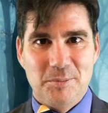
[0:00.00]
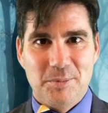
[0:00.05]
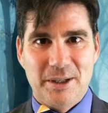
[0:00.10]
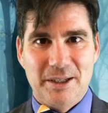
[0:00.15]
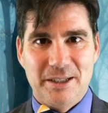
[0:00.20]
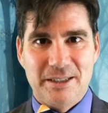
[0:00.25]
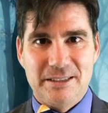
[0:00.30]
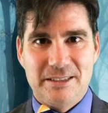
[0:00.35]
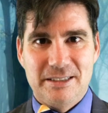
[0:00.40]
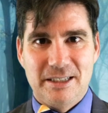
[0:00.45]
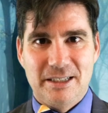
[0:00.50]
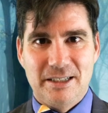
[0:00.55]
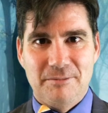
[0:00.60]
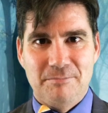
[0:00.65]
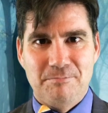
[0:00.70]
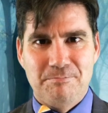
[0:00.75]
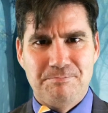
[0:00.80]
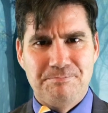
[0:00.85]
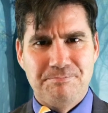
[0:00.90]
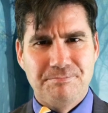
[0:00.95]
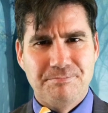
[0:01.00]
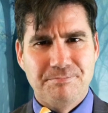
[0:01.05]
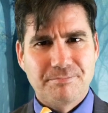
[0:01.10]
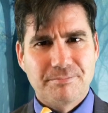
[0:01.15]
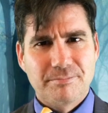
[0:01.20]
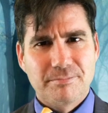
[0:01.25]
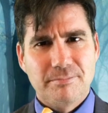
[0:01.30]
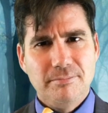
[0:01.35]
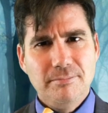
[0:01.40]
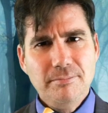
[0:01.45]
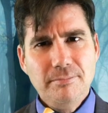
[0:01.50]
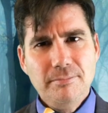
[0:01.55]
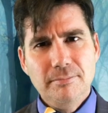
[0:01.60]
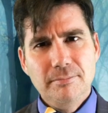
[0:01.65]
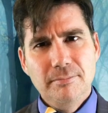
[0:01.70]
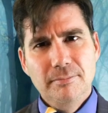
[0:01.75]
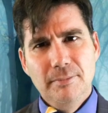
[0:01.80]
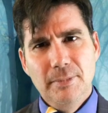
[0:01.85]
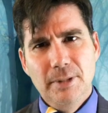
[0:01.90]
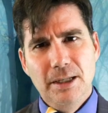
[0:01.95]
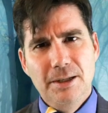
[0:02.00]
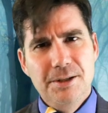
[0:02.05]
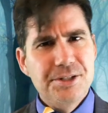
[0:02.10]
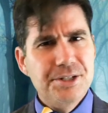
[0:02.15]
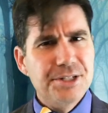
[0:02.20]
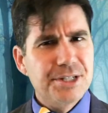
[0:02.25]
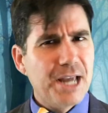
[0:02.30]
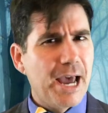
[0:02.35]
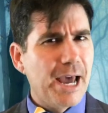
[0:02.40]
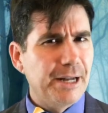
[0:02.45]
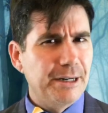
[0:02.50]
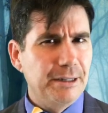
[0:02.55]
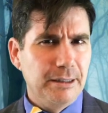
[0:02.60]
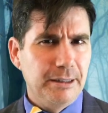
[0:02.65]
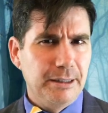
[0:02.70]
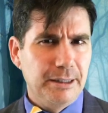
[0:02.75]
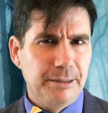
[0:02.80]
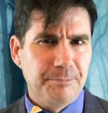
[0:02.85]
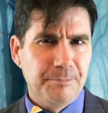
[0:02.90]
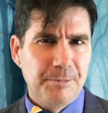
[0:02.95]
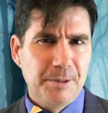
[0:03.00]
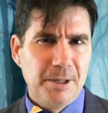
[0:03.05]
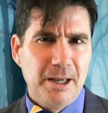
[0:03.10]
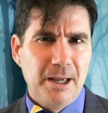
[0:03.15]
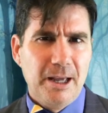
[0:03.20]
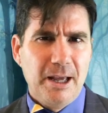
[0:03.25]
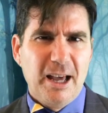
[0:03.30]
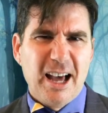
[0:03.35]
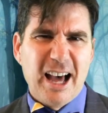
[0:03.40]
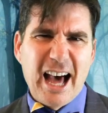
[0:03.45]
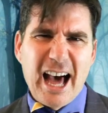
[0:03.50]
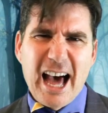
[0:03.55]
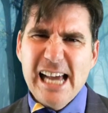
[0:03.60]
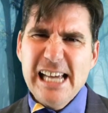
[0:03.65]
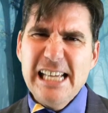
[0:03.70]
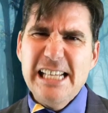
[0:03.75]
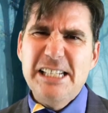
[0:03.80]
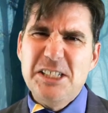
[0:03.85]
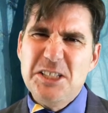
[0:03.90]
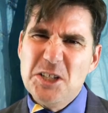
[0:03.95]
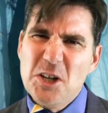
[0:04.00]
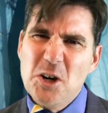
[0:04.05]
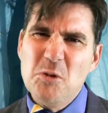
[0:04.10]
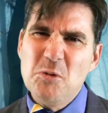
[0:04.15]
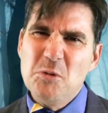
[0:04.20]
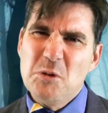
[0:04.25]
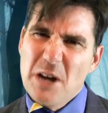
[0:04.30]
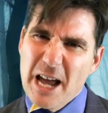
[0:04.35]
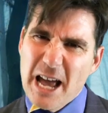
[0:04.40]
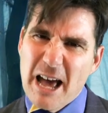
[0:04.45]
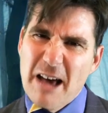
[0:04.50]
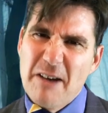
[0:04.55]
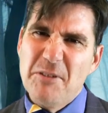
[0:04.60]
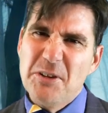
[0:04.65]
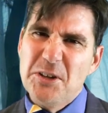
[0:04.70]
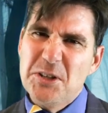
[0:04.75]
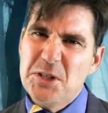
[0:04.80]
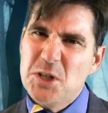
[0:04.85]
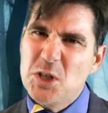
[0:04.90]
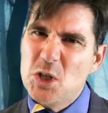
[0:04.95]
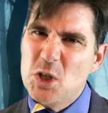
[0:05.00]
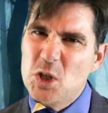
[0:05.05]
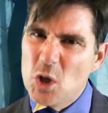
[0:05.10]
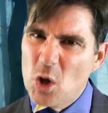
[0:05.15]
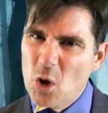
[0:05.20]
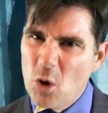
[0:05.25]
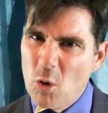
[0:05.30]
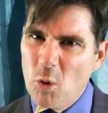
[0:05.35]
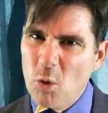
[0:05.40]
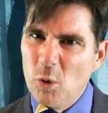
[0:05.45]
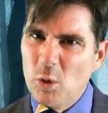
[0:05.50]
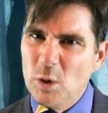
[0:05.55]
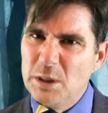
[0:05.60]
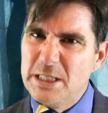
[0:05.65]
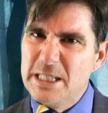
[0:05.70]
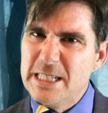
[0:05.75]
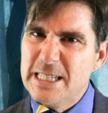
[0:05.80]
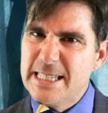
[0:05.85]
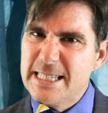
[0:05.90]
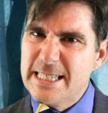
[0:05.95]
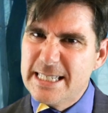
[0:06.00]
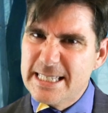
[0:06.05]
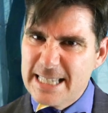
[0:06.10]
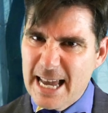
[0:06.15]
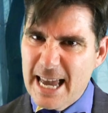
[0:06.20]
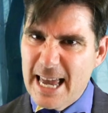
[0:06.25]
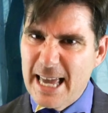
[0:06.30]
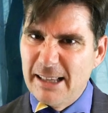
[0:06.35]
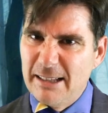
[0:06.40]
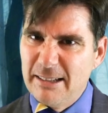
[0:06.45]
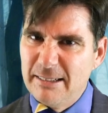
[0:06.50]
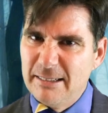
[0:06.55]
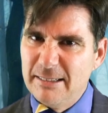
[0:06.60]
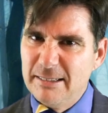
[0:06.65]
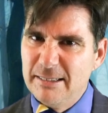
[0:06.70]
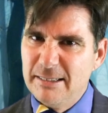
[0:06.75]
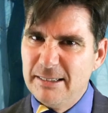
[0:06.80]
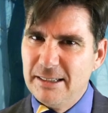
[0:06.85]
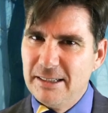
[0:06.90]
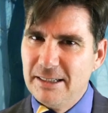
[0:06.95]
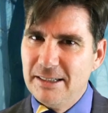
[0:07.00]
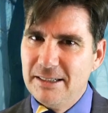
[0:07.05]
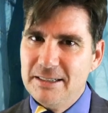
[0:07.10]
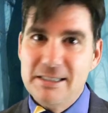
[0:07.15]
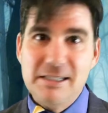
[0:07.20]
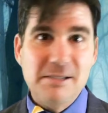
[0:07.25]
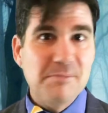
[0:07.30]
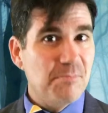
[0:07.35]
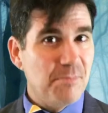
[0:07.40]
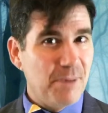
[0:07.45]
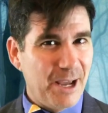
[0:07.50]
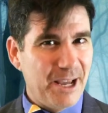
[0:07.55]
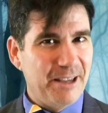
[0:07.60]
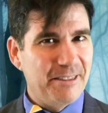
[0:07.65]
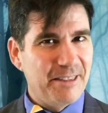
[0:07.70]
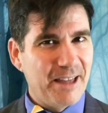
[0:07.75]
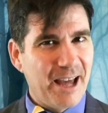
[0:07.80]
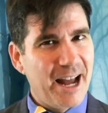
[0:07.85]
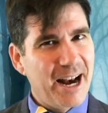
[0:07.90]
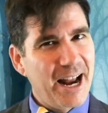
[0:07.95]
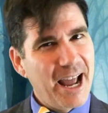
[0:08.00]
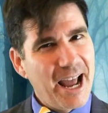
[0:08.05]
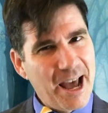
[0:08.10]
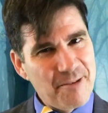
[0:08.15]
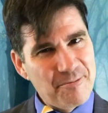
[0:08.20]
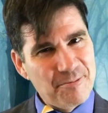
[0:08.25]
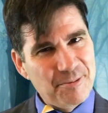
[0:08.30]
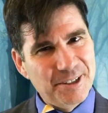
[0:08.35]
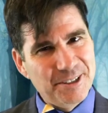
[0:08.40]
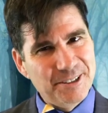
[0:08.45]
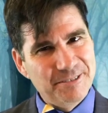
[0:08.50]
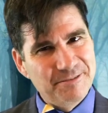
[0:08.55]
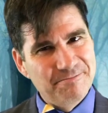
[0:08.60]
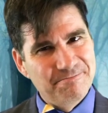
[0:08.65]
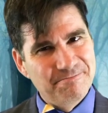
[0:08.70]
But sadly, I don't have a soul to sell to make that happen.